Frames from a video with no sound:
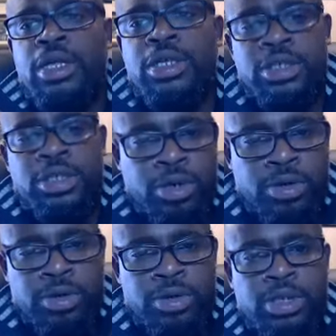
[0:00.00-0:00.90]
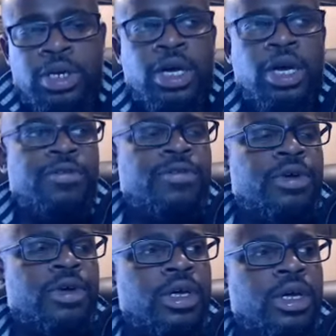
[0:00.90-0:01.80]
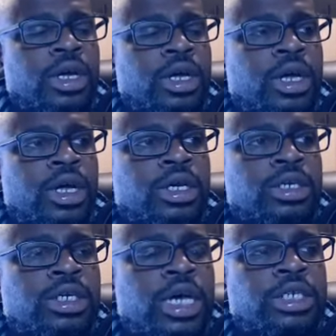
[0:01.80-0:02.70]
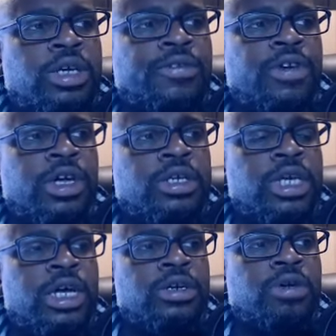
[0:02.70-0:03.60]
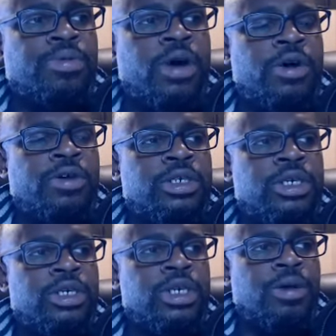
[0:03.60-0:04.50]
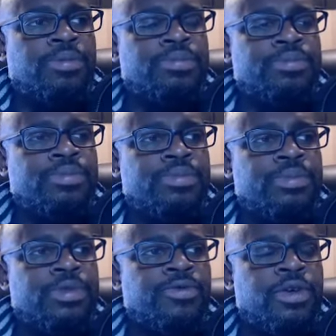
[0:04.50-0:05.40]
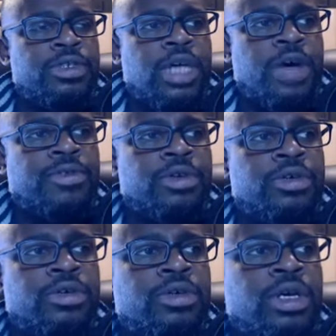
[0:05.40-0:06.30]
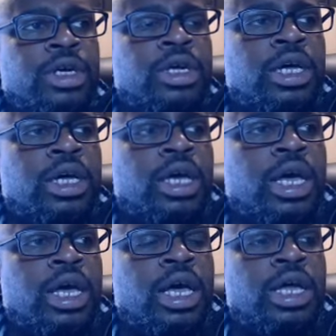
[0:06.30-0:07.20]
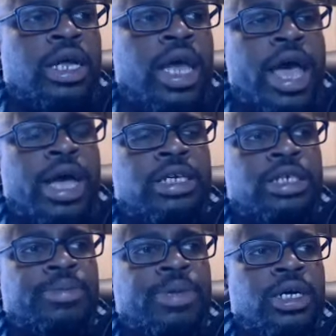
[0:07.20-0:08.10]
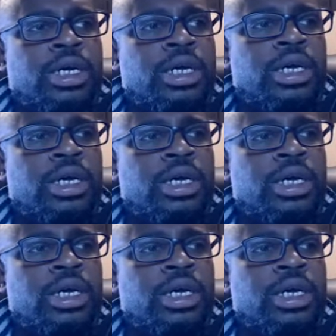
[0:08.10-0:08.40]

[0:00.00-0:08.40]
these circles of scientific and technical prowess and philosophical and academic,